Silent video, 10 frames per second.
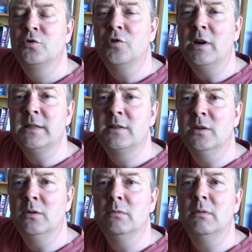trying
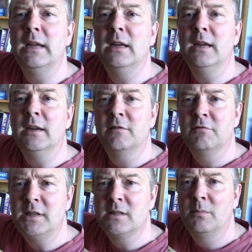to
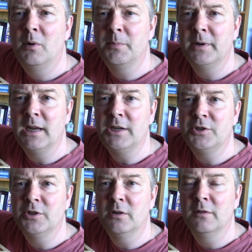increase the
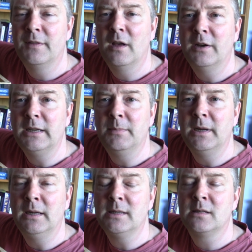population of the
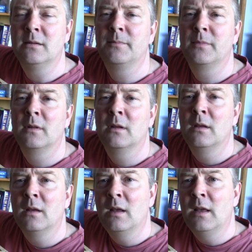honeybees.
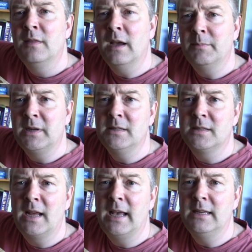That being
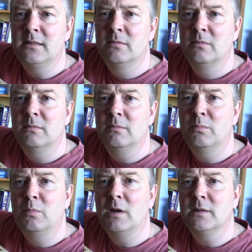said,
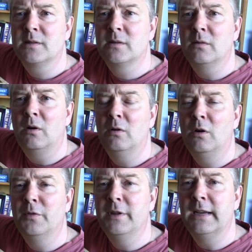whilst
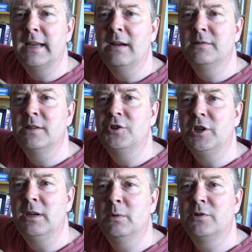on the accounting
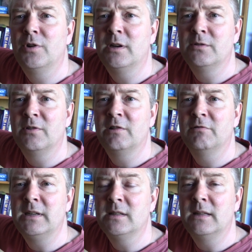sheet we're trying to
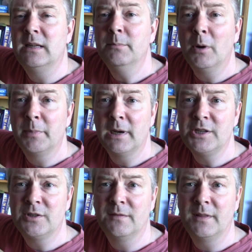increase the
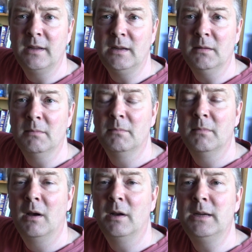population of the
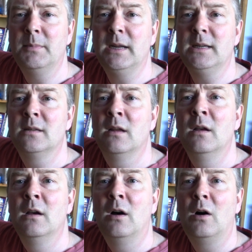honeybees,
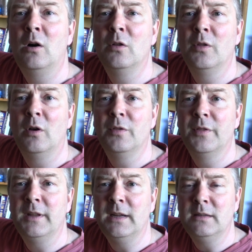
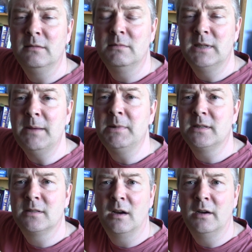on the debit
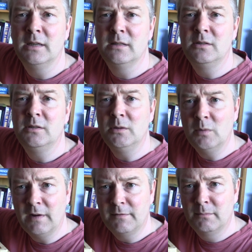side
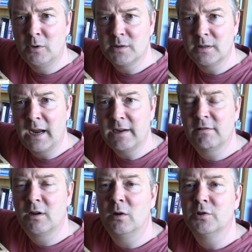you have modern
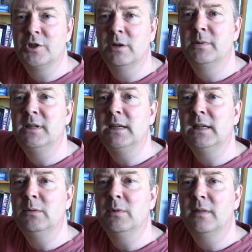agriculture,
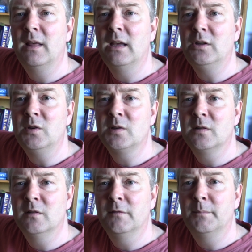particularly with their
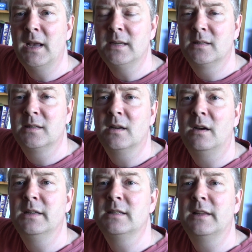use of
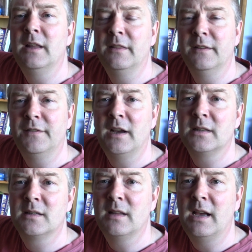pesticides and the
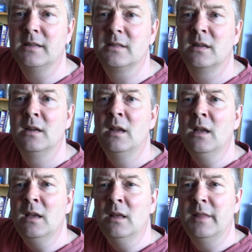fact that
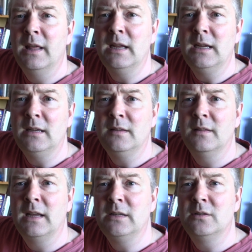
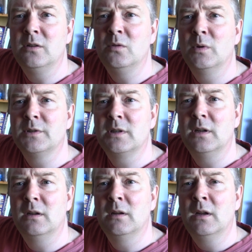they do want
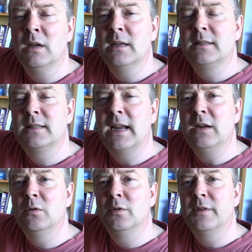to
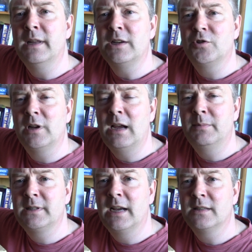take all the natural
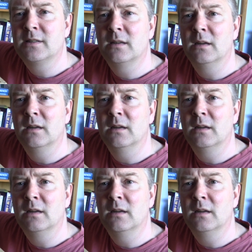habitats